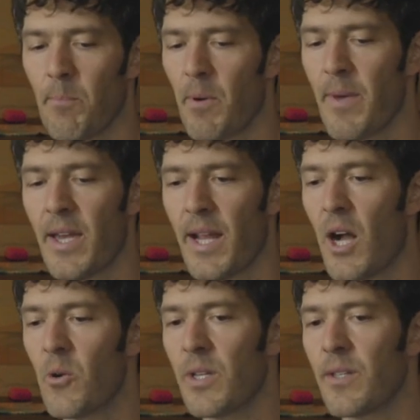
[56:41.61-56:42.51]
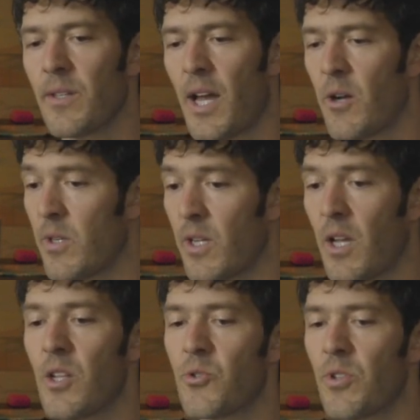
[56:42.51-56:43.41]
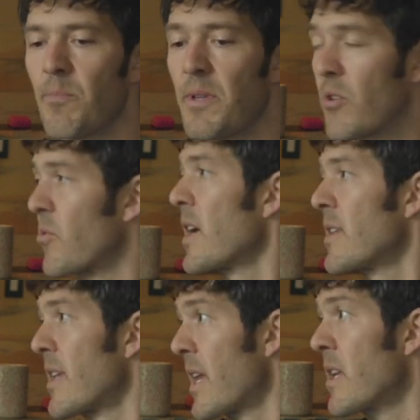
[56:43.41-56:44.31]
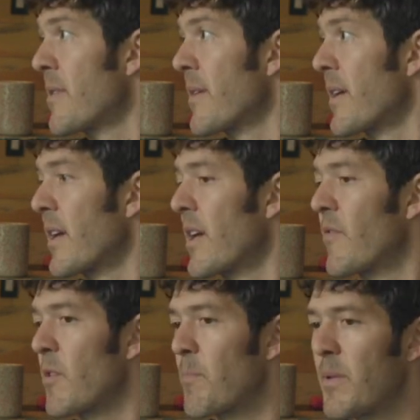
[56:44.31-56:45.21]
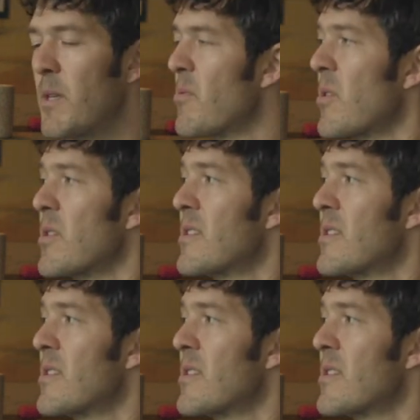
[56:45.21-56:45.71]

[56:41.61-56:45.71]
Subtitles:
But man, how can a country be great at anything if the people are